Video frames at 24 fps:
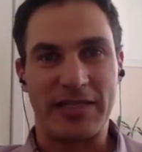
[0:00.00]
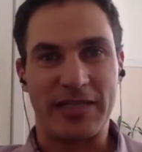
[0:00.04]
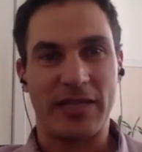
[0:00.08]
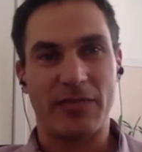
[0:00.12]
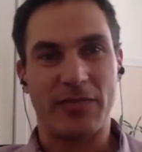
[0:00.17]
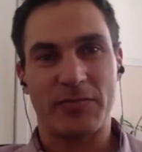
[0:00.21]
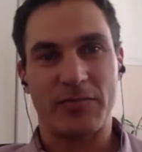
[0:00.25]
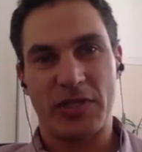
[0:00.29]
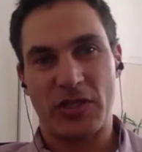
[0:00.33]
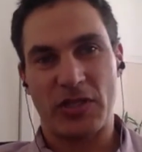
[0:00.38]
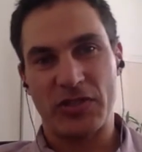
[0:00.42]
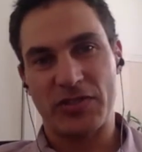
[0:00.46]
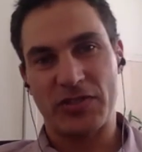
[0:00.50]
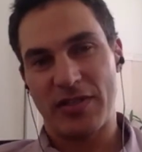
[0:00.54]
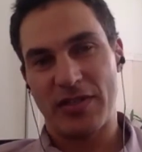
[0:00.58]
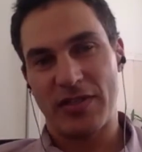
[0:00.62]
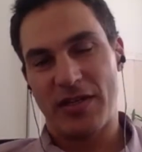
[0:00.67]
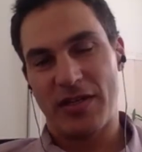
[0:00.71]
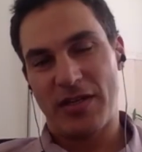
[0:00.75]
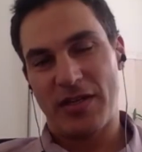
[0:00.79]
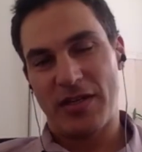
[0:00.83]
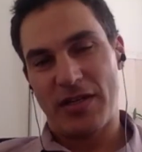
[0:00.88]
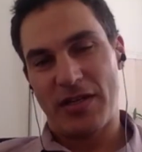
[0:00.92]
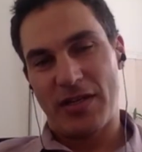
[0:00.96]
Because
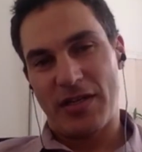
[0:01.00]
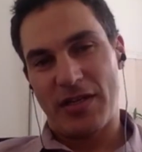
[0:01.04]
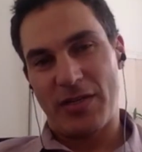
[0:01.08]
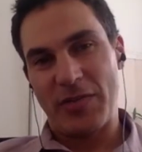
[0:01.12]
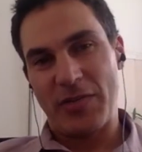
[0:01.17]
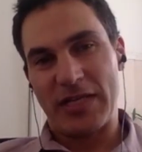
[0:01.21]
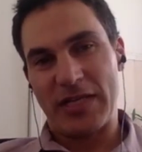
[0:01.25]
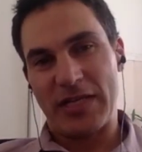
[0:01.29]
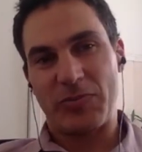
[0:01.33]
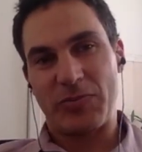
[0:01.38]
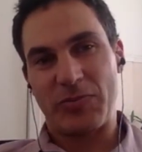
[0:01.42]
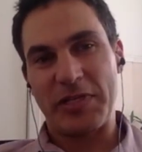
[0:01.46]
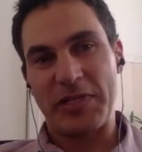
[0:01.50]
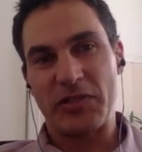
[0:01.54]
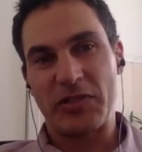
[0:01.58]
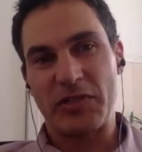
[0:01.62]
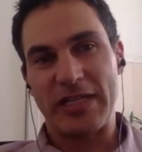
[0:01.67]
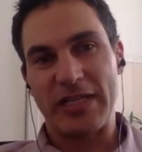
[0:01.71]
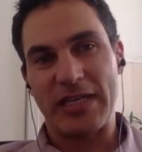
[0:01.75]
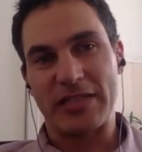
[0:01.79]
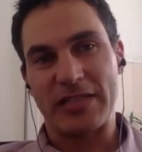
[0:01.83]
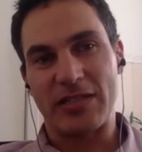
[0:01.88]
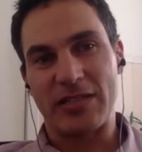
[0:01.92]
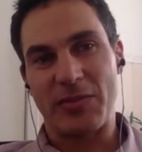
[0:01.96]
let me explain you
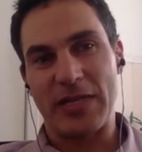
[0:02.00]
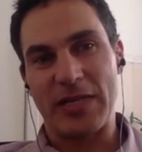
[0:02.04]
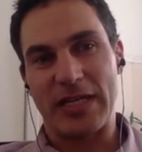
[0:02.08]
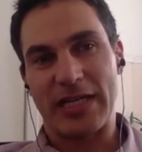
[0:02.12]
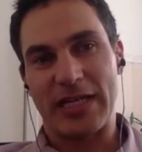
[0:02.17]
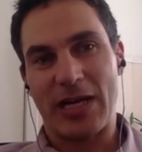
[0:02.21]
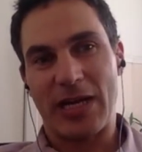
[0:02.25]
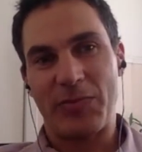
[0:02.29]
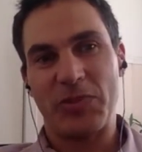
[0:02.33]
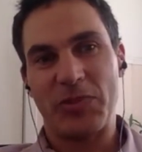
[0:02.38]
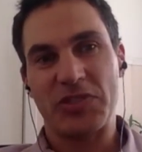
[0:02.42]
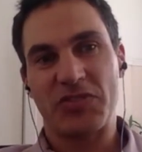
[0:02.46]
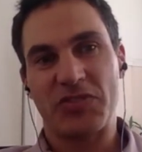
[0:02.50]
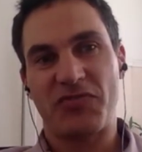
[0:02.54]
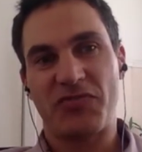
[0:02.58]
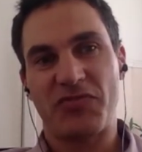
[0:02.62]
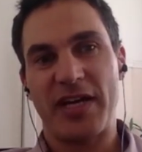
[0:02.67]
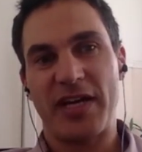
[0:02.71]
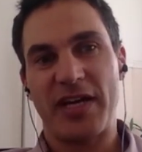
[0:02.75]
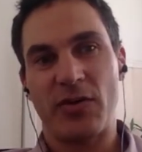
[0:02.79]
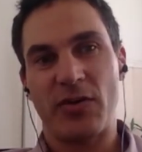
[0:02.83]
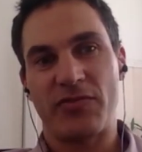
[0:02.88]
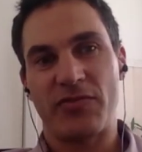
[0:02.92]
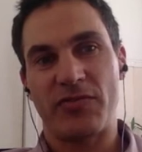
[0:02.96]
this. I mean, couples
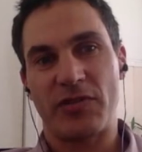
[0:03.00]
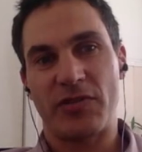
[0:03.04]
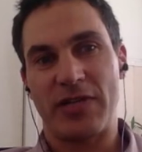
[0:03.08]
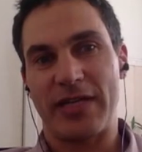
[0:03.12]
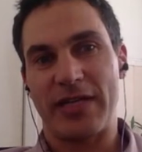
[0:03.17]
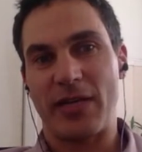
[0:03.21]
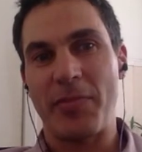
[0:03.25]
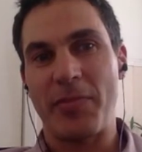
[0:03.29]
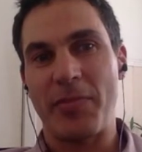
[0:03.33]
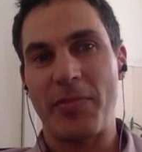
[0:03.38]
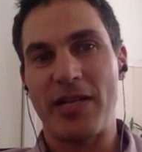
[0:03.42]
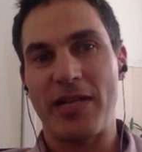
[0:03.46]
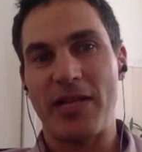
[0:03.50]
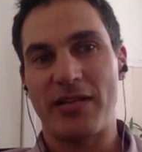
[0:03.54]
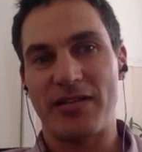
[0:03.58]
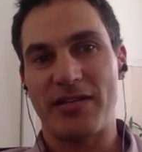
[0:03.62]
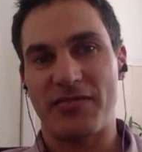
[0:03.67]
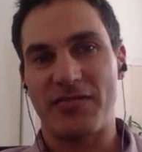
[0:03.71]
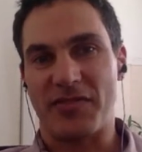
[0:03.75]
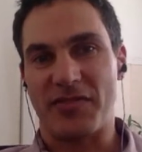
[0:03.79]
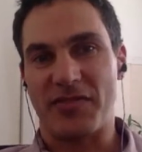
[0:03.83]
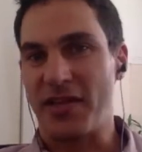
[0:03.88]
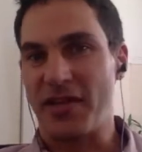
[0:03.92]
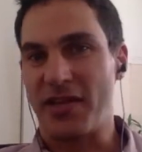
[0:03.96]
fight over like a million
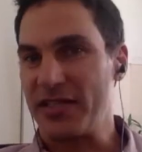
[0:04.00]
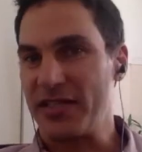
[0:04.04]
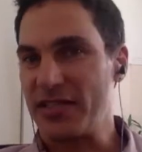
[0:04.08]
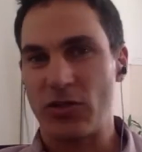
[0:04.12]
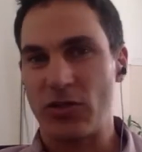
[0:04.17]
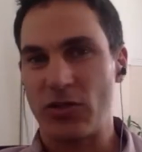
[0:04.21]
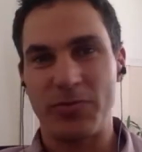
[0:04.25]
different things.